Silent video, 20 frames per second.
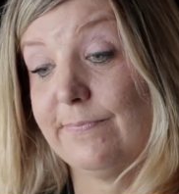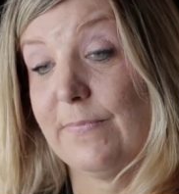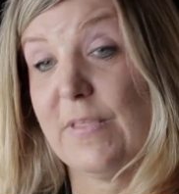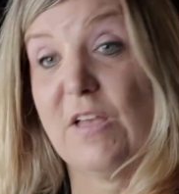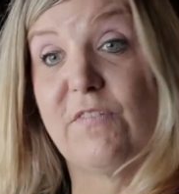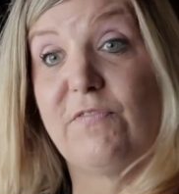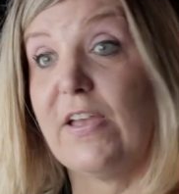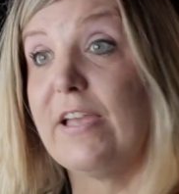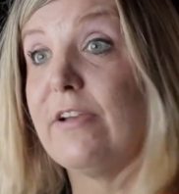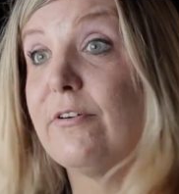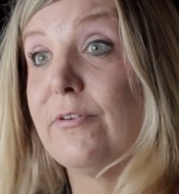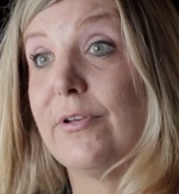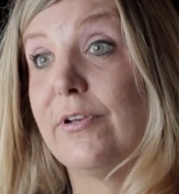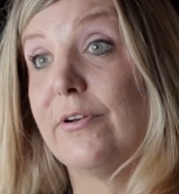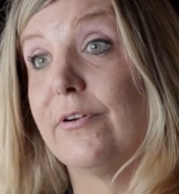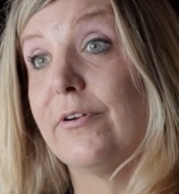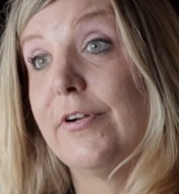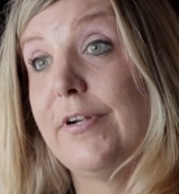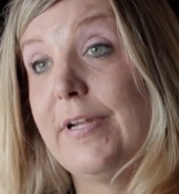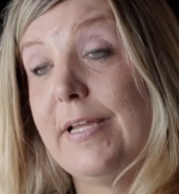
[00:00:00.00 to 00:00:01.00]
a
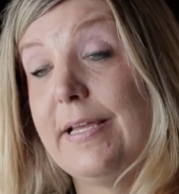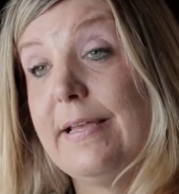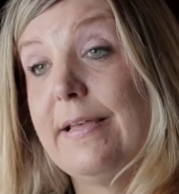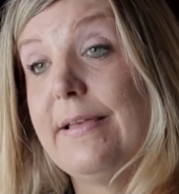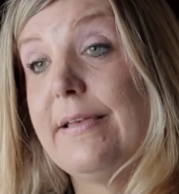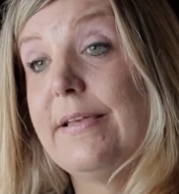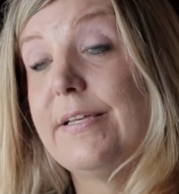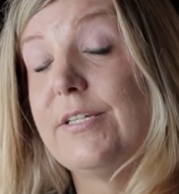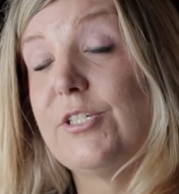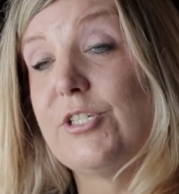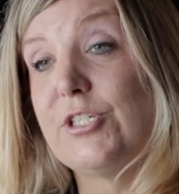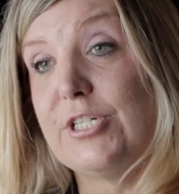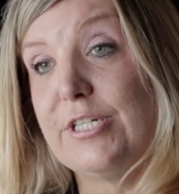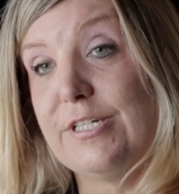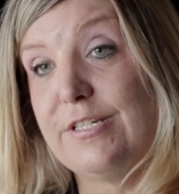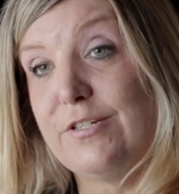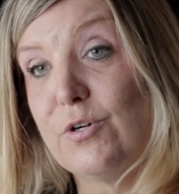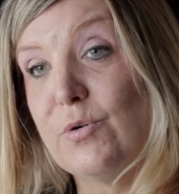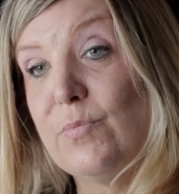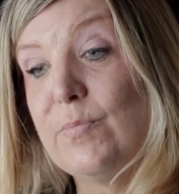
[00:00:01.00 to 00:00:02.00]
failure.
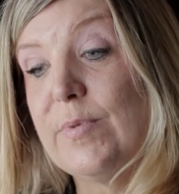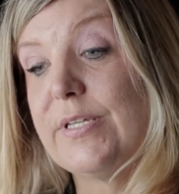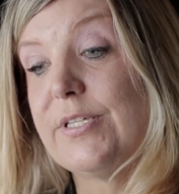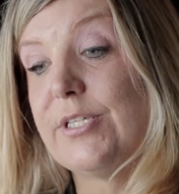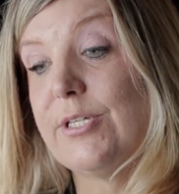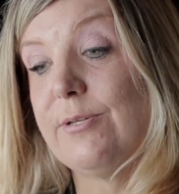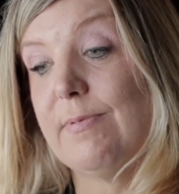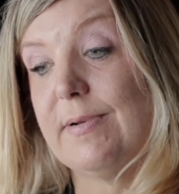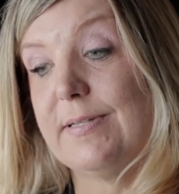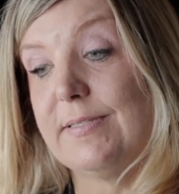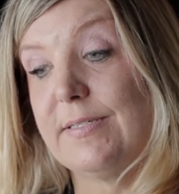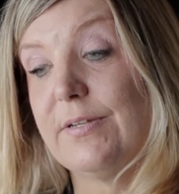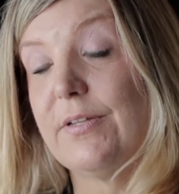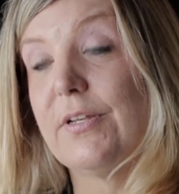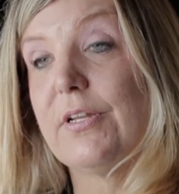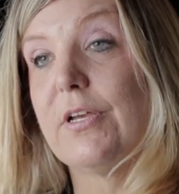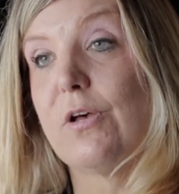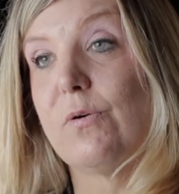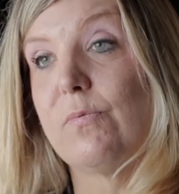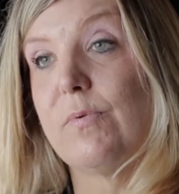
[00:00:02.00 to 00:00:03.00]
She told me she wasn't going
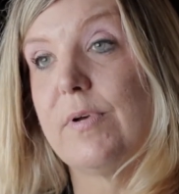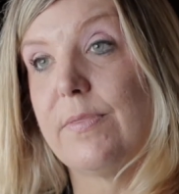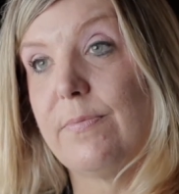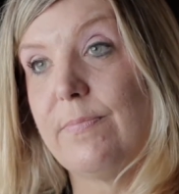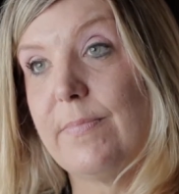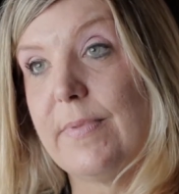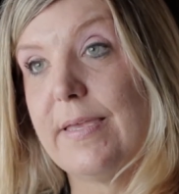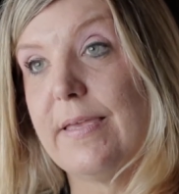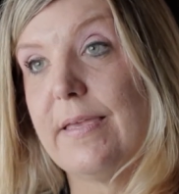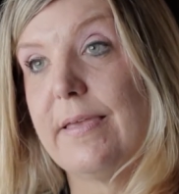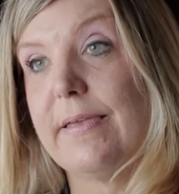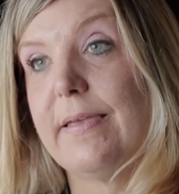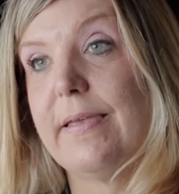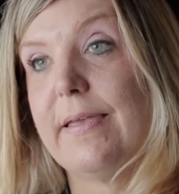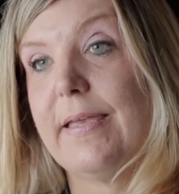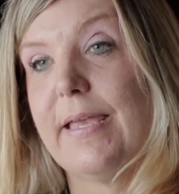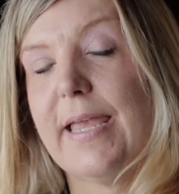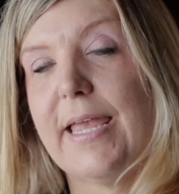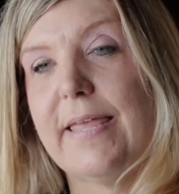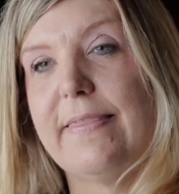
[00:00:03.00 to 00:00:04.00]
to go with me,
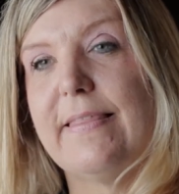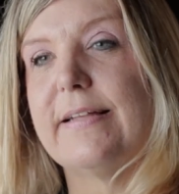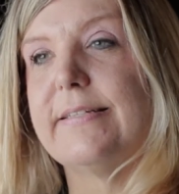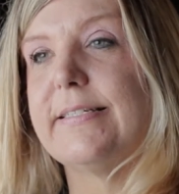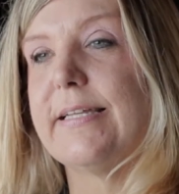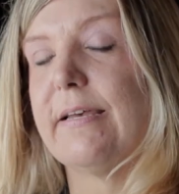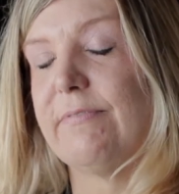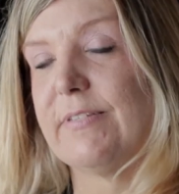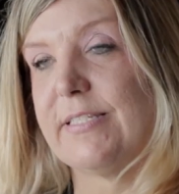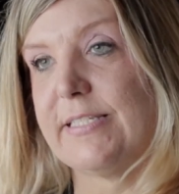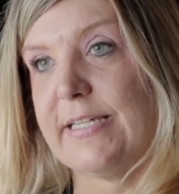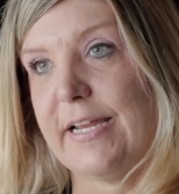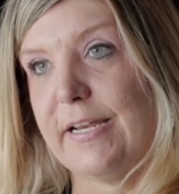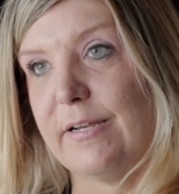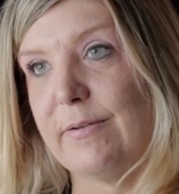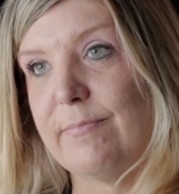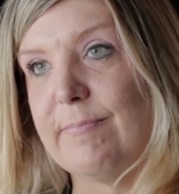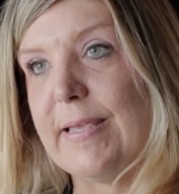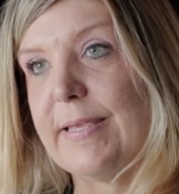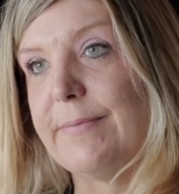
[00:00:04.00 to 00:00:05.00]
and that
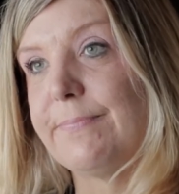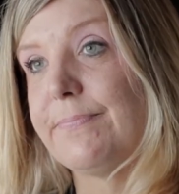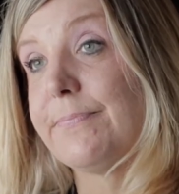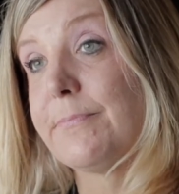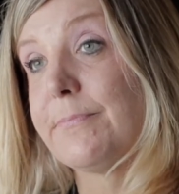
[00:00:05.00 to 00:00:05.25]
devastated me.